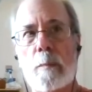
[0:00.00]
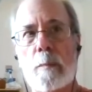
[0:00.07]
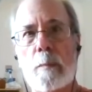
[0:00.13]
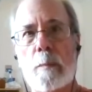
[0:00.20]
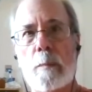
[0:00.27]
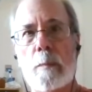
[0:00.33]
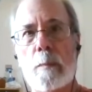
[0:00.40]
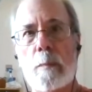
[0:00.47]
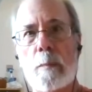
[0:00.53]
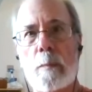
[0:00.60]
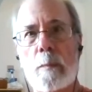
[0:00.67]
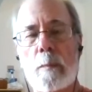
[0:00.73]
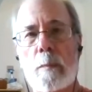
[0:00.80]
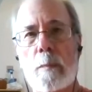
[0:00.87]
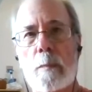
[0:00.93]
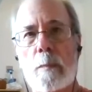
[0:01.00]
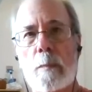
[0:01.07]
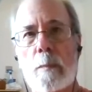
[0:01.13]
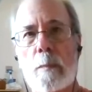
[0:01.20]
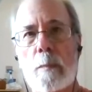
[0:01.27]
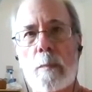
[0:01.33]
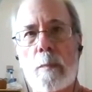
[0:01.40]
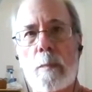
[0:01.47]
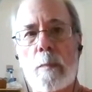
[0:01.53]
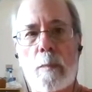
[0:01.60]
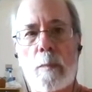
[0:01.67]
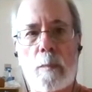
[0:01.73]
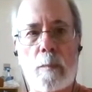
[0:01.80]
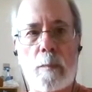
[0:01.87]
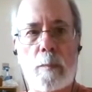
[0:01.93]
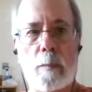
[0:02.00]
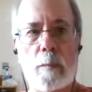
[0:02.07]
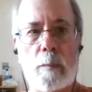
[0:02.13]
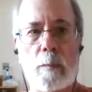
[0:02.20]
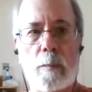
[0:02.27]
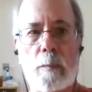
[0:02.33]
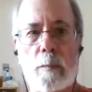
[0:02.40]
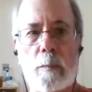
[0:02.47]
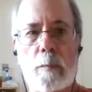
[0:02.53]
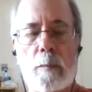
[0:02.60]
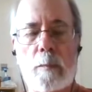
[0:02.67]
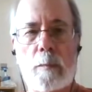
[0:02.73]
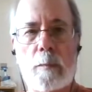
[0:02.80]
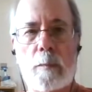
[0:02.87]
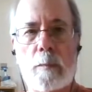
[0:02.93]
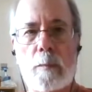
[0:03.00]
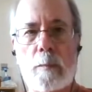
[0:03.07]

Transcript: (silent)